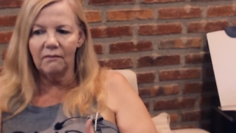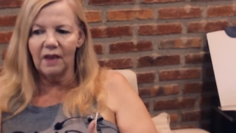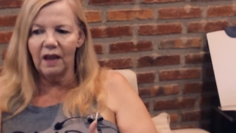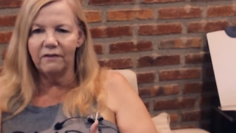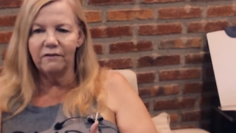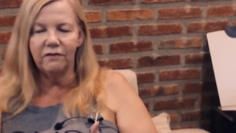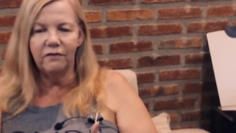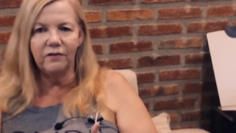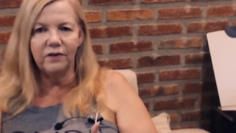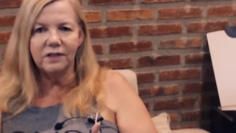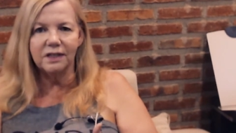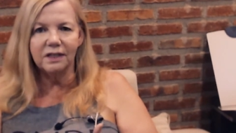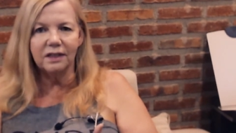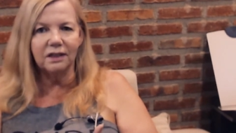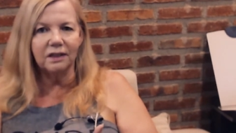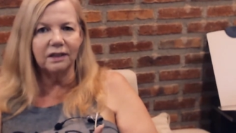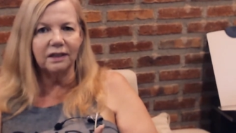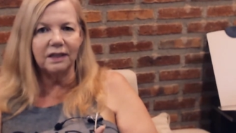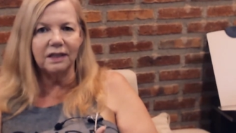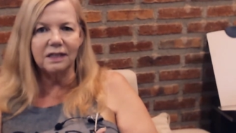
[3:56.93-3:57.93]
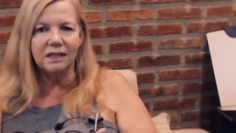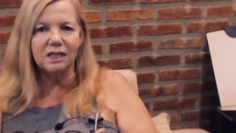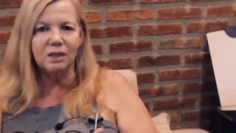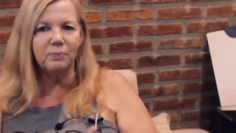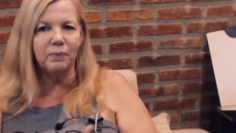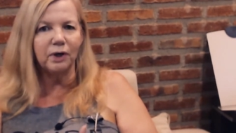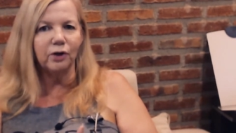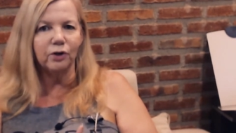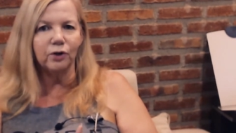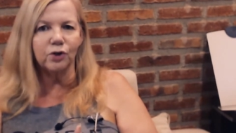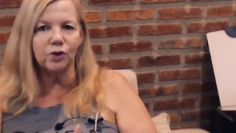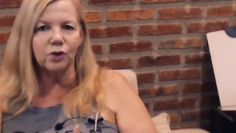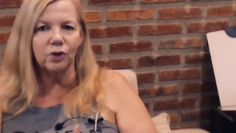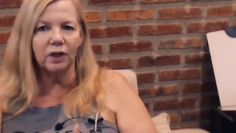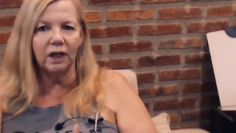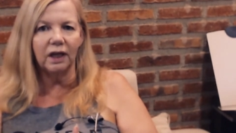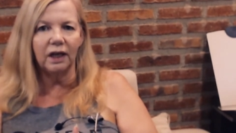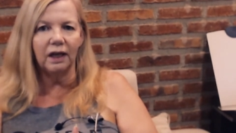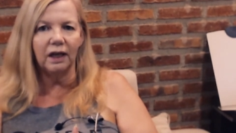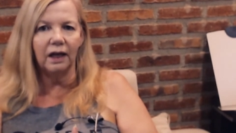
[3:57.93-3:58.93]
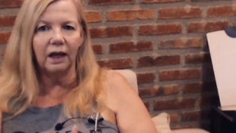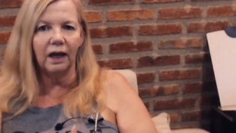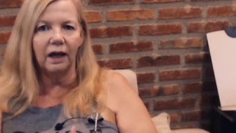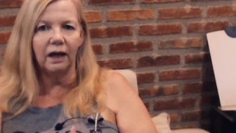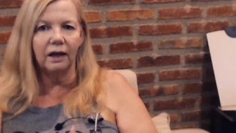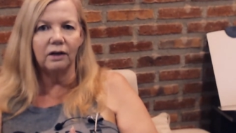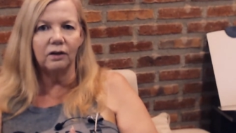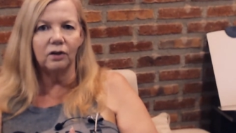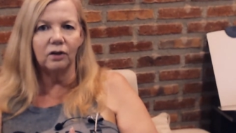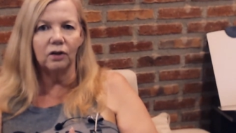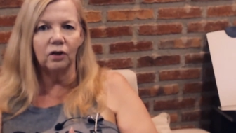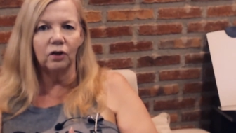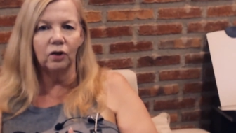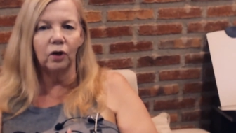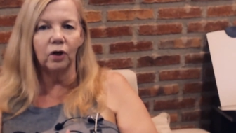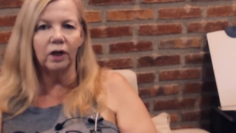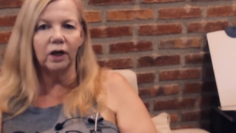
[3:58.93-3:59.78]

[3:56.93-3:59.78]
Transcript: physically, spiritually, and look at